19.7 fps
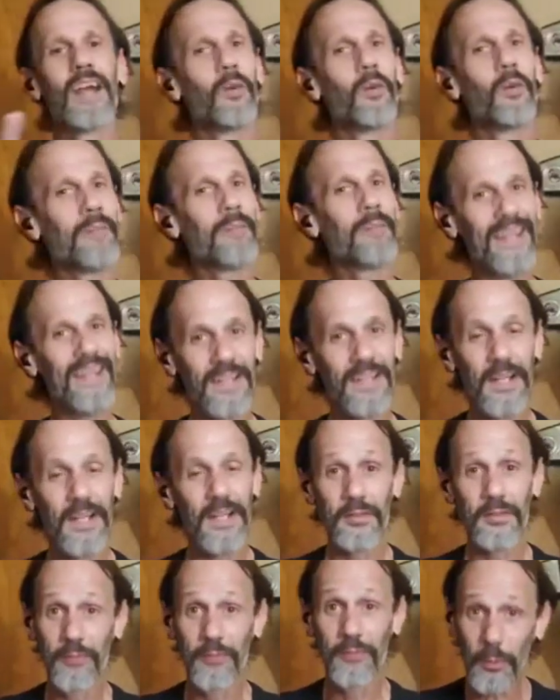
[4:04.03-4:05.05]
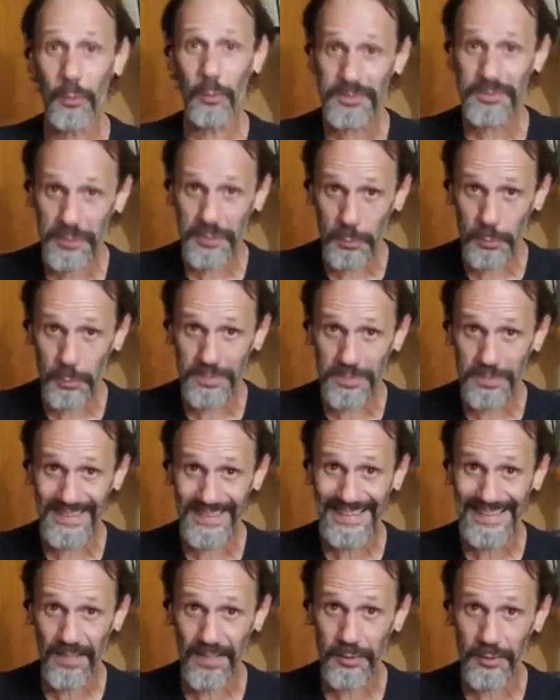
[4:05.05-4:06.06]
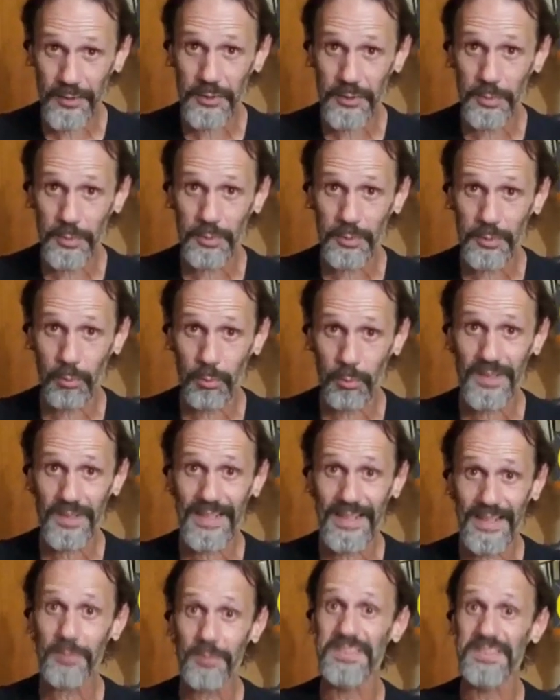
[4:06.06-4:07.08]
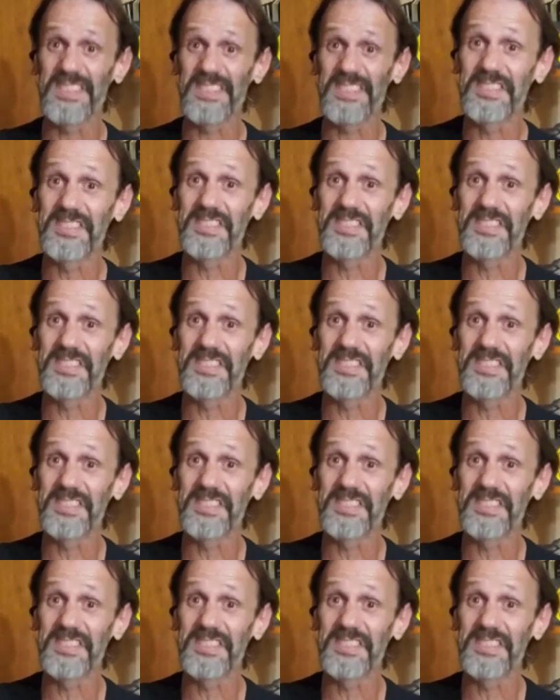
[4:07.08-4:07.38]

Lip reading: Now, man, those two together doing the workouts